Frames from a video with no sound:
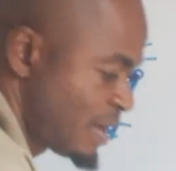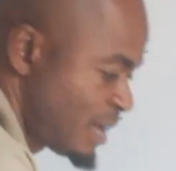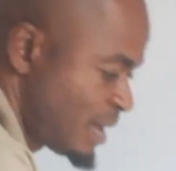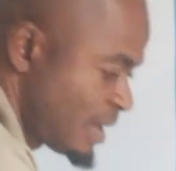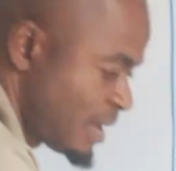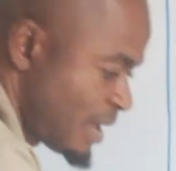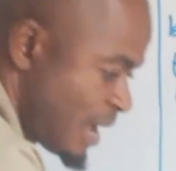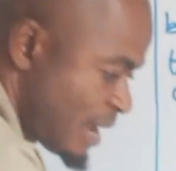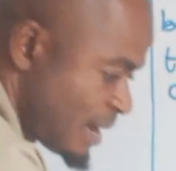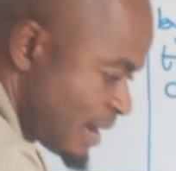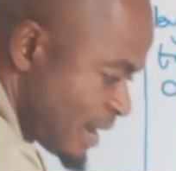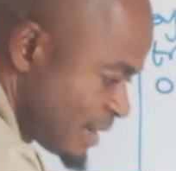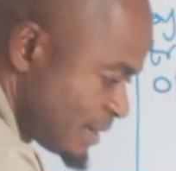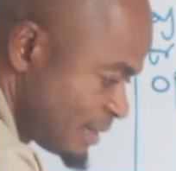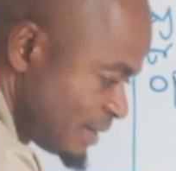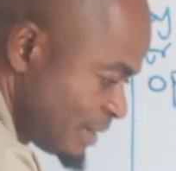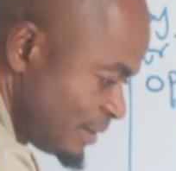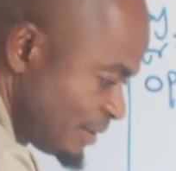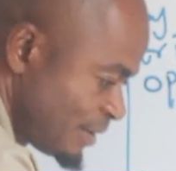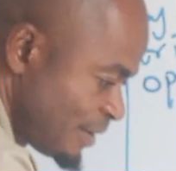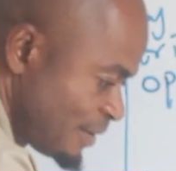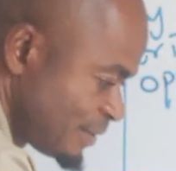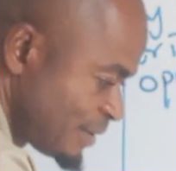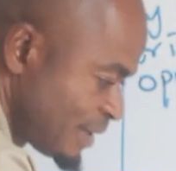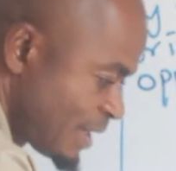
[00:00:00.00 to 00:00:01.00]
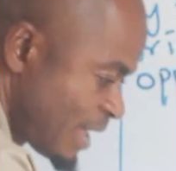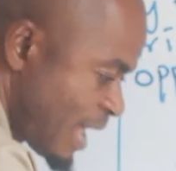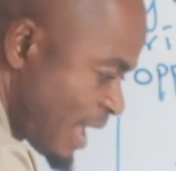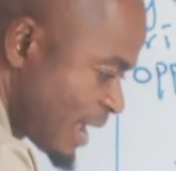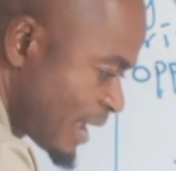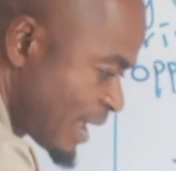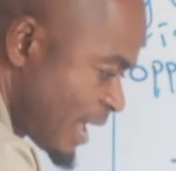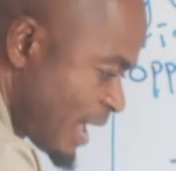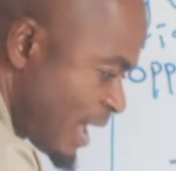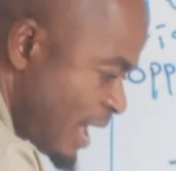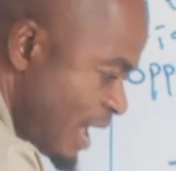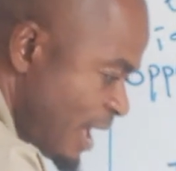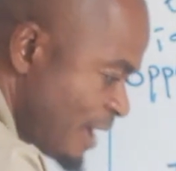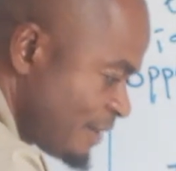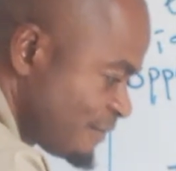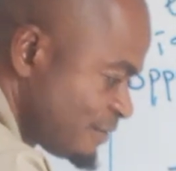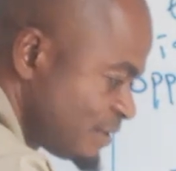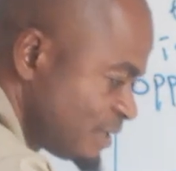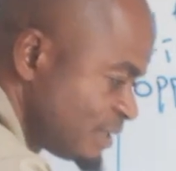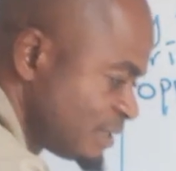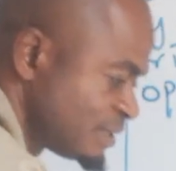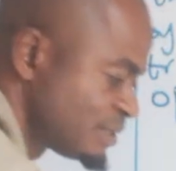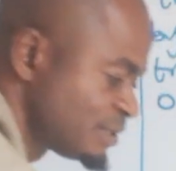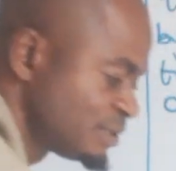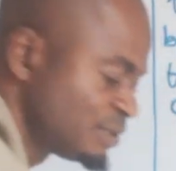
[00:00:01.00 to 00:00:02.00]
And at the end of the day, I can have
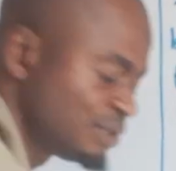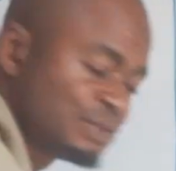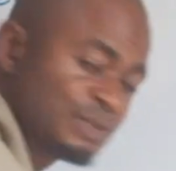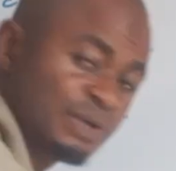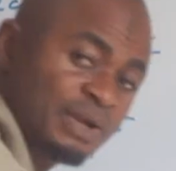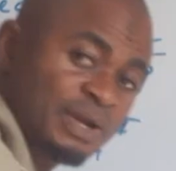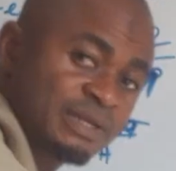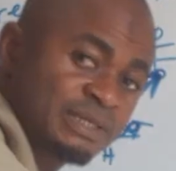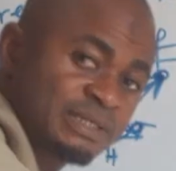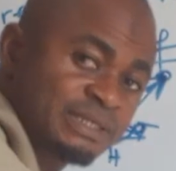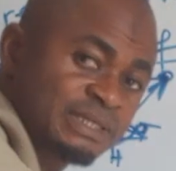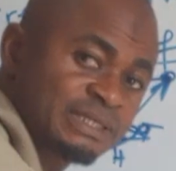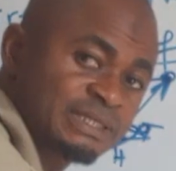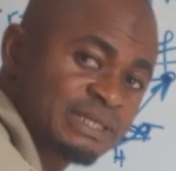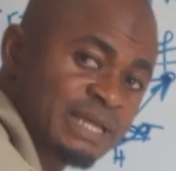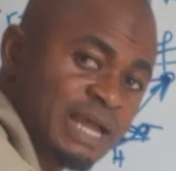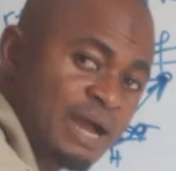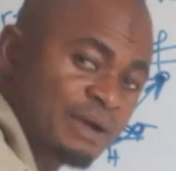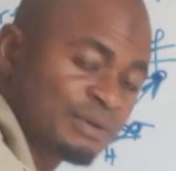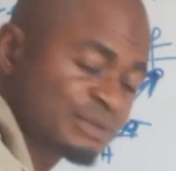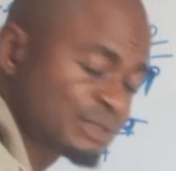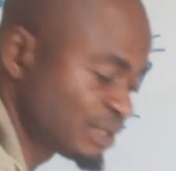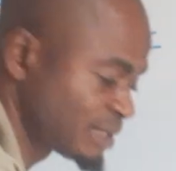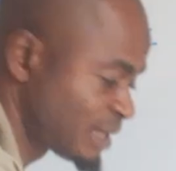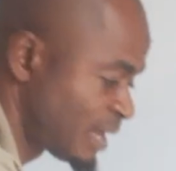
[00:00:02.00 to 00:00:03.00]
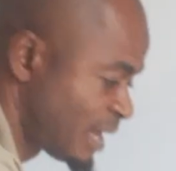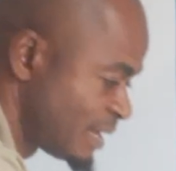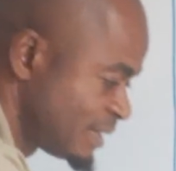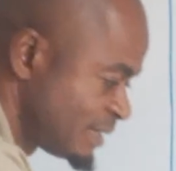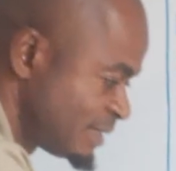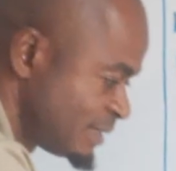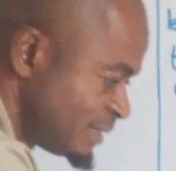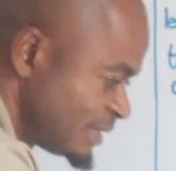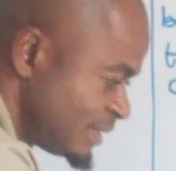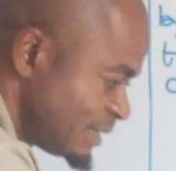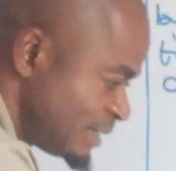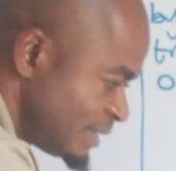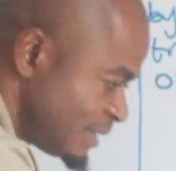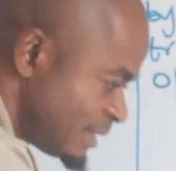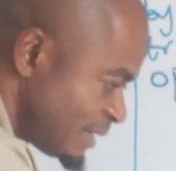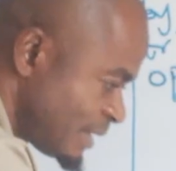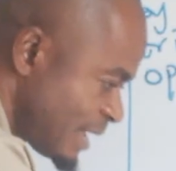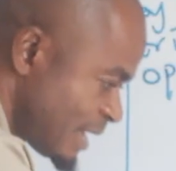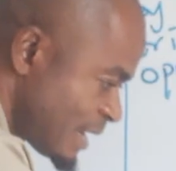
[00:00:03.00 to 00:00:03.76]
this outside.